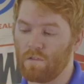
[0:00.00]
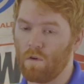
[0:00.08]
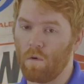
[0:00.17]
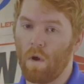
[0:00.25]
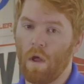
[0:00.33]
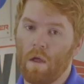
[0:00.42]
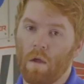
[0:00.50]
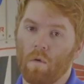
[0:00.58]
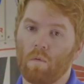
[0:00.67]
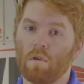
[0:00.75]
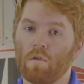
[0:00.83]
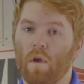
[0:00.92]
So
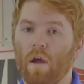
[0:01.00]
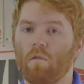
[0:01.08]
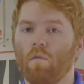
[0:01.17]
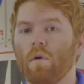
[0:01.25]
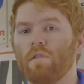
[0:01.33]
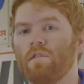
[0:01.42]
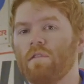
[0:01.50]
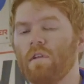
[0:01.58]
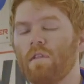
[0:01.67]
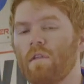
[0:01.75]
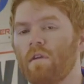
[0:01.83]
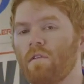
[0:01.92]
we do have one
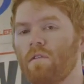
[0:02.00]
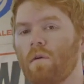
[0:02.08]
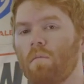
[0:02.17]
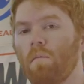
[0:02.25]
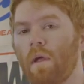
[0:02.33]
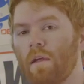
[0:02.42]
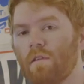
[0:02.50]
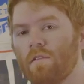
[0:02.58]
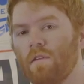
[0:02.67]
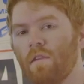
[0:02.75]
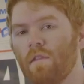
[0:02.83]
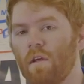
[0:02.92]
seat that is a pink
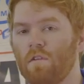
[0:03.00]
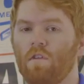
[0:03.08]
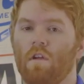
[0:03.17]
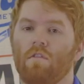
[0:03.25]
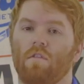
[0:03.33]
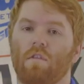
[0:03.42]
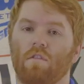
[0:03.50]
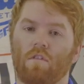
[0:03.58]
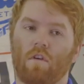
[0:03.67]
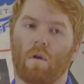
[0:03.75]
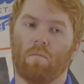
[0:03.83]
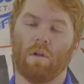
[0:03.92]
seat. They changed the
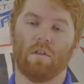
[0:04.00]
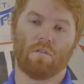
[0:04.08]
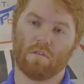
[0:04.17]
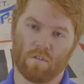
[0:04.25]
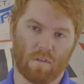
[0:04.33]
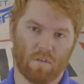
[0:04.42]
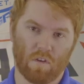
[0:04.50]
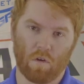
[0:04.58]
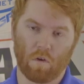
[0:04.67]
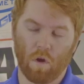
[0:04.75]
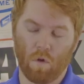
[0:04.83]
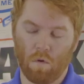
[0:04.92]
GRP. It's just a gel
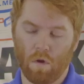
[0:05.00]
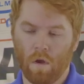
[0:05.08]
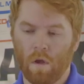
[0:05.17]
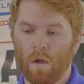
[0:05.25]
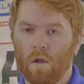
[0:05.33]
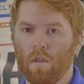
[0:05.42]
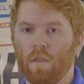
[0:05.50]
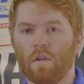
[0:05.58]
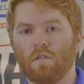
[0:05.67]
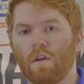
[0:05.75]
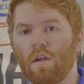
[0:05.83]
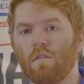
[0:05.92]
coat. They
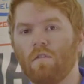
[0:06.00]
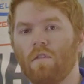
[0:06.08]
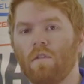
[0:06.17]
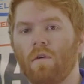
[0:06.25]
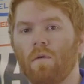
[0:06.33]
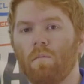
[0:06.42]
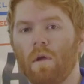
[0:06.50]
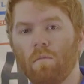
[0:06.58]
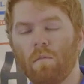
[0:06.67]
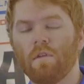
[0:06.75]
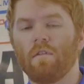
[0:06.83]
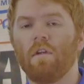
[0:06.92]
changed the
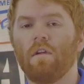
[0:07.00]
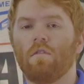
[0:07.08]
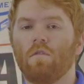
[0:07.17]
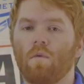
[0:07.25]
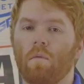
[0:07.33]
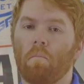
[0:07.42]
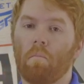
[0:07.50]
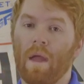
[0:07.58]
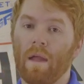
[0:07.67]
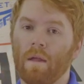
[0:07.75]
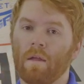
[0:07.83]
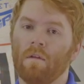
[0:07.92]
pigment in it to a
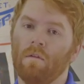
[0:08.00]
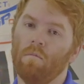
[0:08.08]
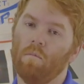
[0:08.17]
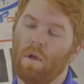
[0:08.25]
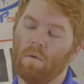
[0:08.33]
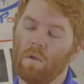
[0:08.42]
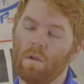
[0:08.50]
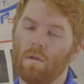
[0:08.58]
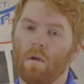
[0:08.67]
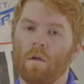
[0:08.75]
pink pigment.